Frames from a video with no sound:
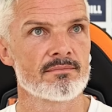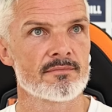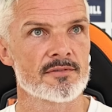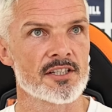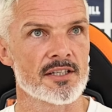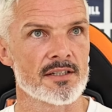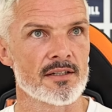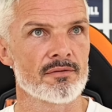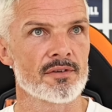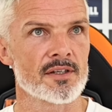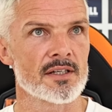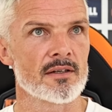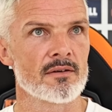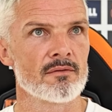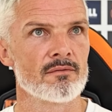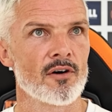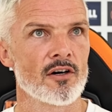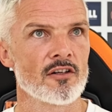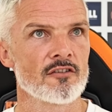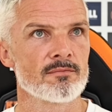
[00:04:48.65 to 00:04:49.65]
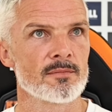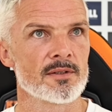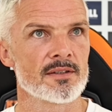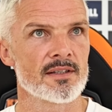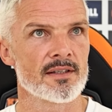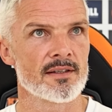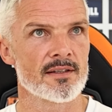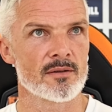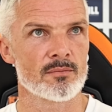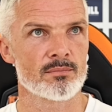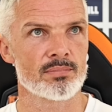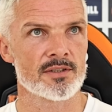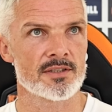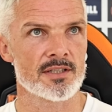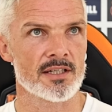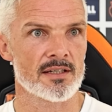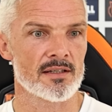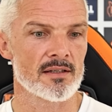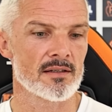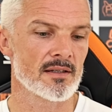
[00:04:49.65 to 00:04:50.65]
significant involvement in them,
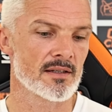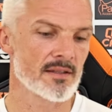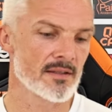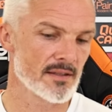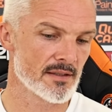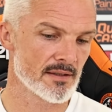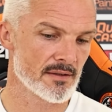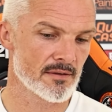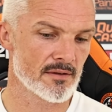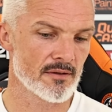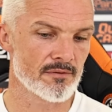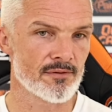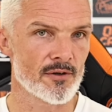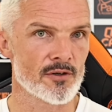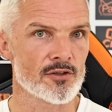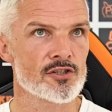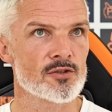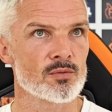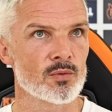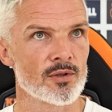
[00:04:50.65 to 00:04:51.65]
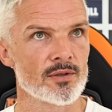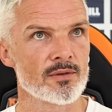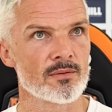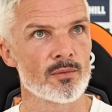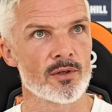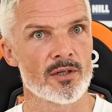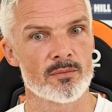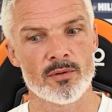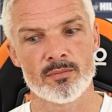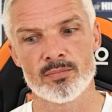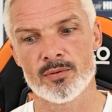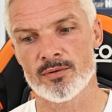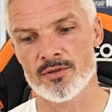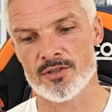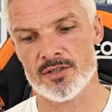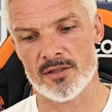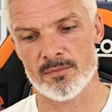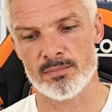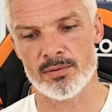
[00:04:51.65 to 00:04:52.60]
particularly the first one where Babunski